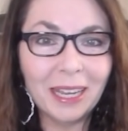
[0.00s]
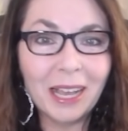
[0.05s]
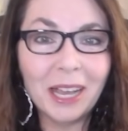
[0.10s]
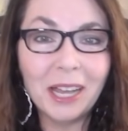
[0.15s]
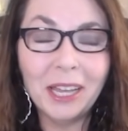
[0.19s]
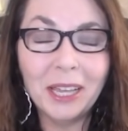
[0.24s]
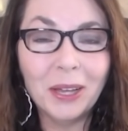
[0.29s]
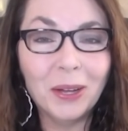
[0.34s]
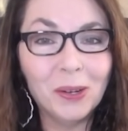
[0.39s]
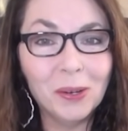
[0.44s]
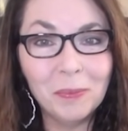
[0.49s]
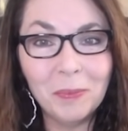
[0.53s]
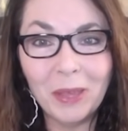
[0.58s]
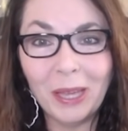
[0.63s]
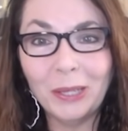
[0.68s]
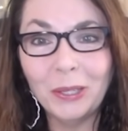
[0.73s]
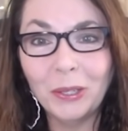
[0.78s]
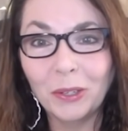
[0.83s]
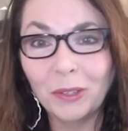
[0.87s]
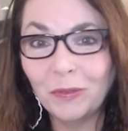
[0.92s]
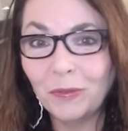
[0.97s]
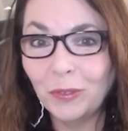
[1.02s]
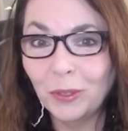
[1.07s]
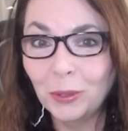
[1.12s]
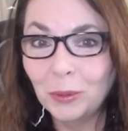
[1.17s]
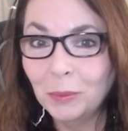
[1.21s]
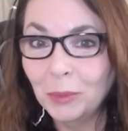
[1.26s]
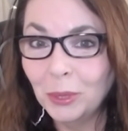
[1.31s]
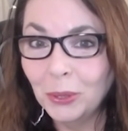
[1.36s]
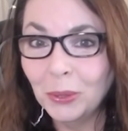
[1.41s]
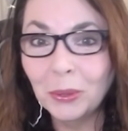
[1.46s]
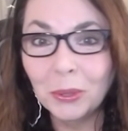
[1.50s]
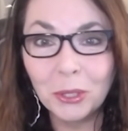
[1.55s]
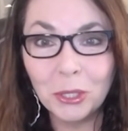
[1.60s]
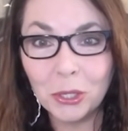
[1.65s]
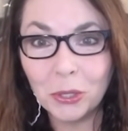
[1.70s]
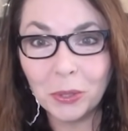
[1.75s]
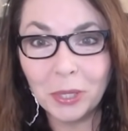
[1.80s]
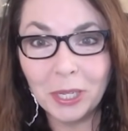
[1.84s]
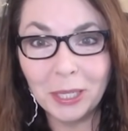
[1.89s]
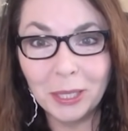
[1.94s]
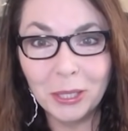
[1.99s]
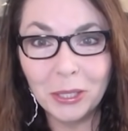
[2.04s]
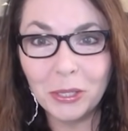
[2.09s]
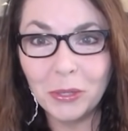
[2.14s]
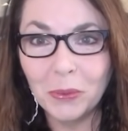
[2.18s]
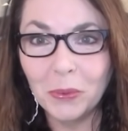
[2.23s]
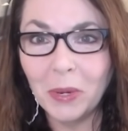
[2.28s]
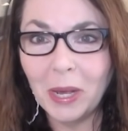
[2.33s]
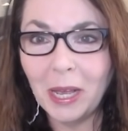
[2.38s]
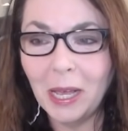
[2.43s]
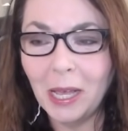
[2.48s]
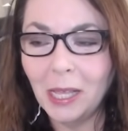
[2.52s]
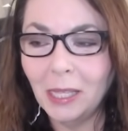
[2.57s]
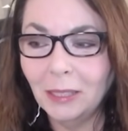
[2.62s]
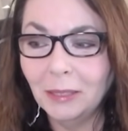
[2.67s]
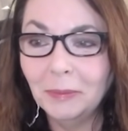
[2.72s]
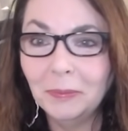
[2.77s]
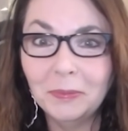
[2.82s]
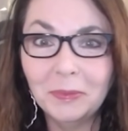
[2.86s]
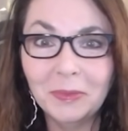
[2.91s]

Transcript: I hope that your full moon treated you well.